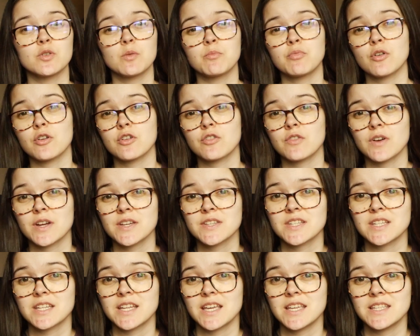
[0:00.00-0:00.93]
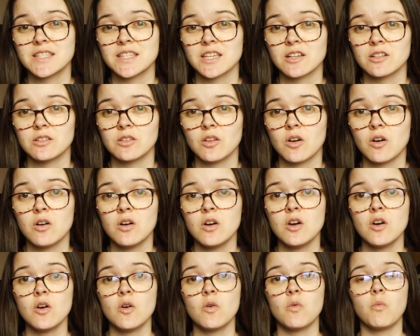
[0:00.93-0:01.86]
you're procrastinating a lot,
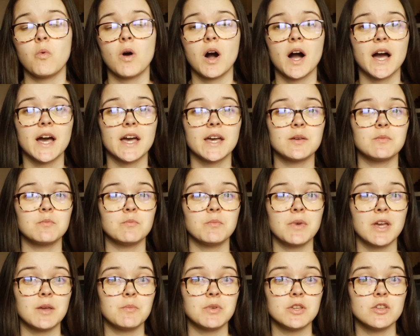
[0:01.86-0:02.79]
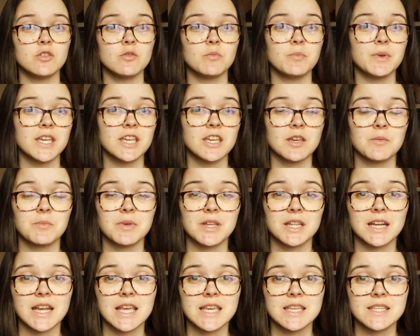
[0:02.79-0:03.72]
why maybe you're being a
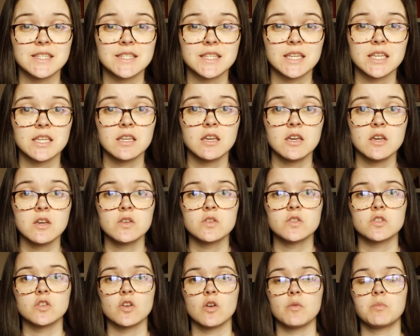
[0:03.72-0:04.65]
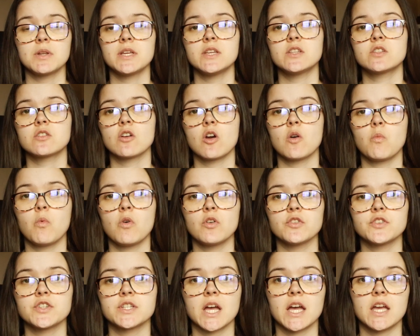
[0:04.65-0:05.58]
bit lazy. So please go and
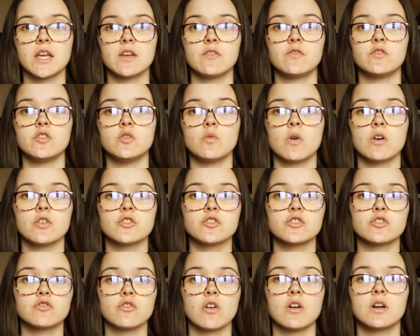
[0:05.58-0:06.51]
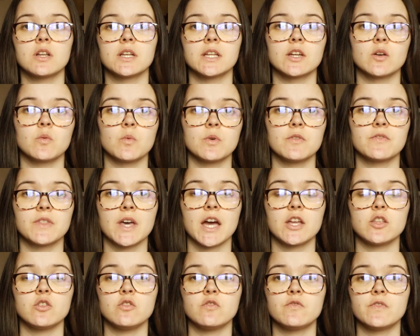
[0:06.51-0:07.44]
watch that if you are struggling with that
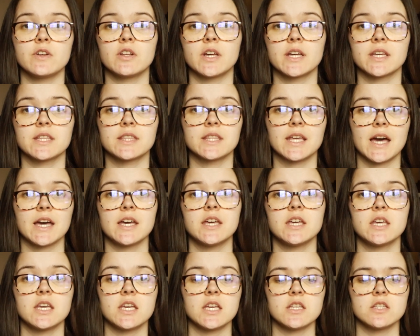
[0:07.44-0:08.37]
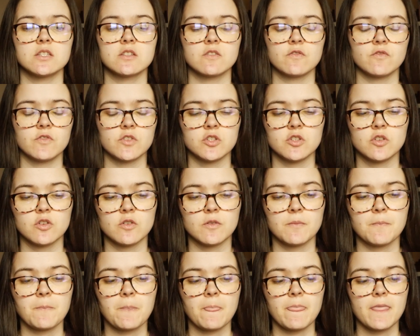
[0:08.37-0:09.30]
and you feel like that is for
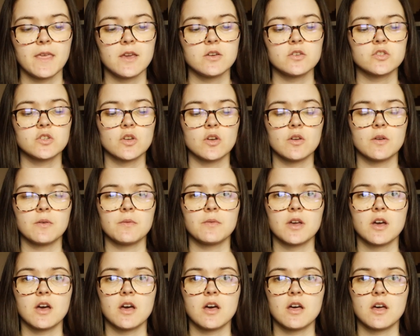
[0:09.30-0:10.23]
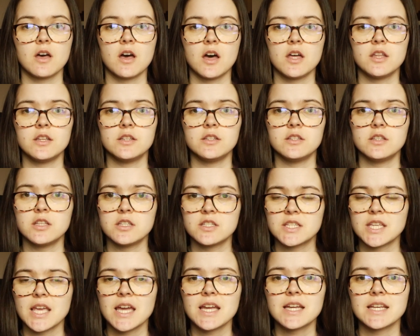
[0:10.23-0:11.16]
you. So Uh, the
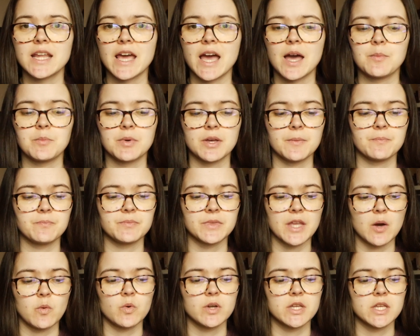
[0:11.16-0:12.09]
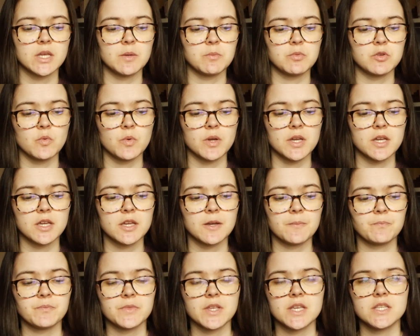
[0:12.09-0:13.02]
second habit that will keep you weak
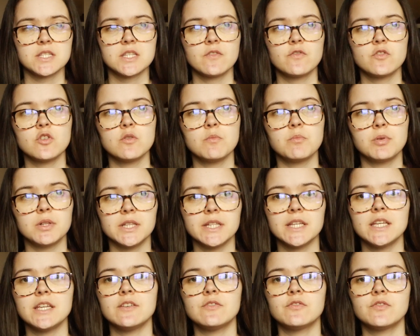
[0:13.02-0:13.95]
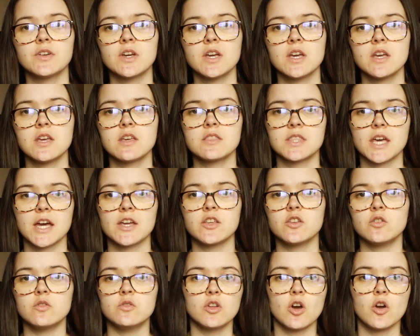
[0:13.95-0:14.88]
is if you believe that
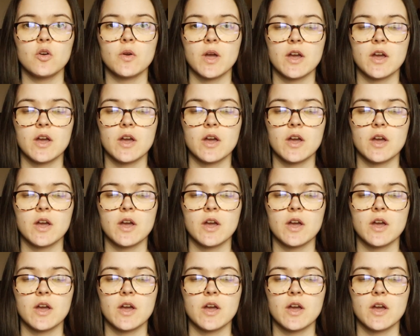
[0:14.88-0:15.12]
you know